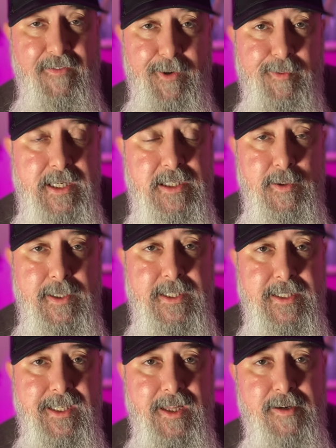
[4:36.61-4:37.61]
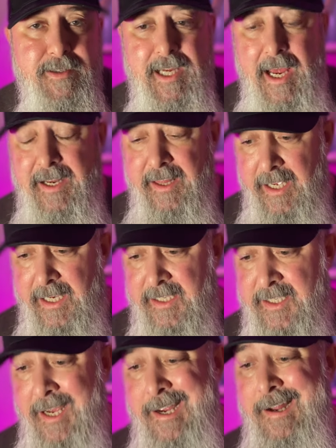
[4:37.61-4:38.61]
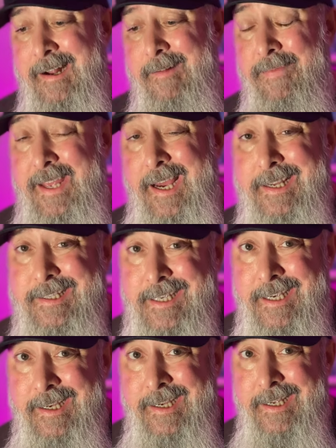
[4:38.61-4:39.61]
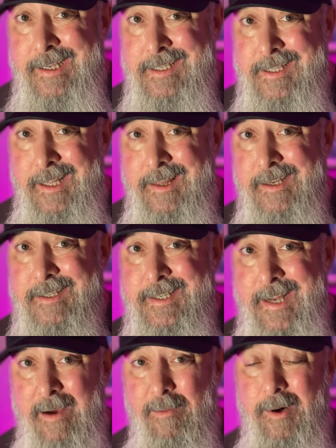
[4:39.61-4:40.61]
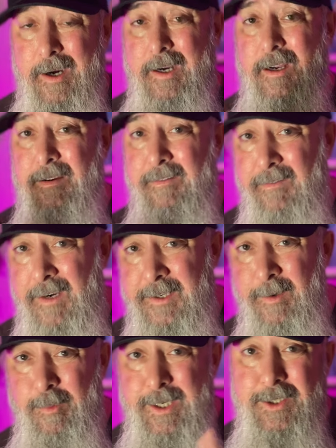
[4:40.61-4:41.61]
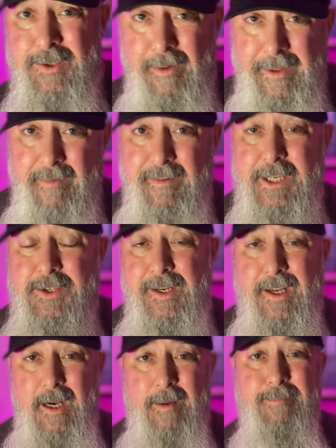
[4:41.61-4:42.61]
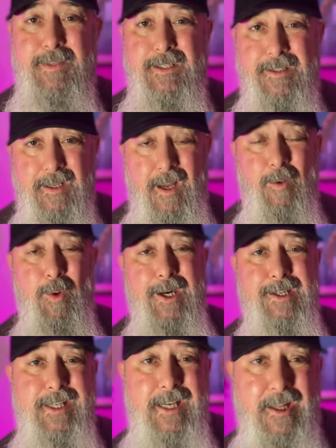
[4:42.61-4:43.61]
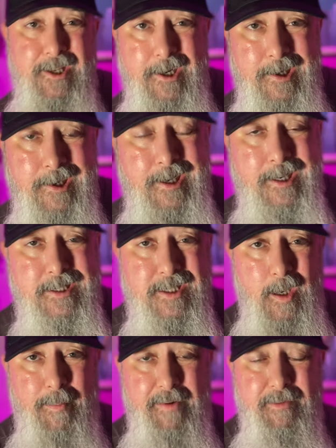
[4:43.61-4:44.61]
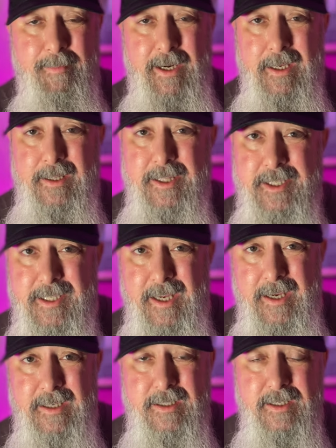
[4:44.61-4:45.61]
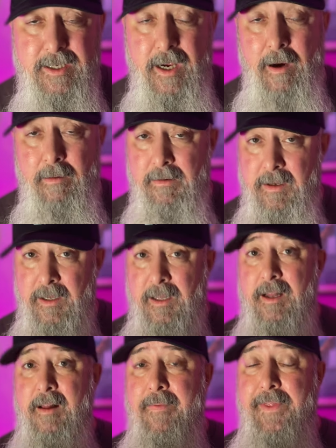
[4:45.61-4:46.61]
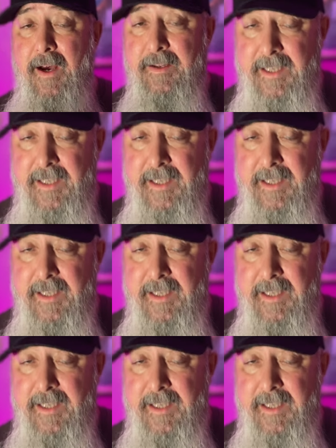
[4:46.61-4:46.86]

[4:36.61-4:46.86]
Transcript: for resources and those kind of things. The idea is that this network of regional innovation hubs is going to work together to help everybody in the state. So I'll